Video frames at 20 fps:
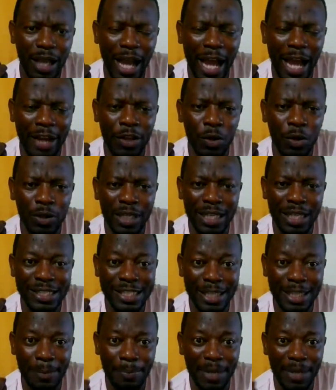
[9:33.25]
and you
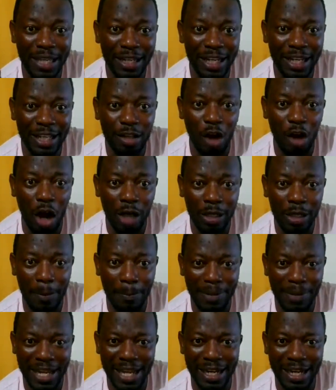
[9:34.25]
can simply click on
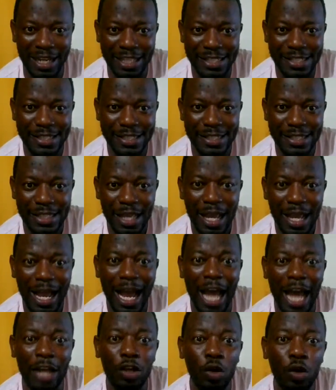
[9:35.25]
the playlist
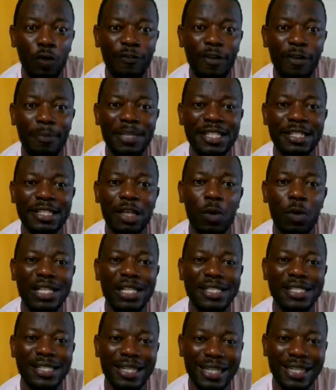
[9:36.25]
and look for Mr.
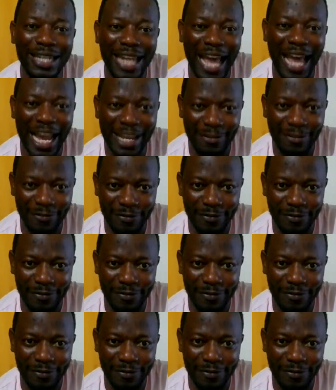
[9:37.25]
Wilson Live.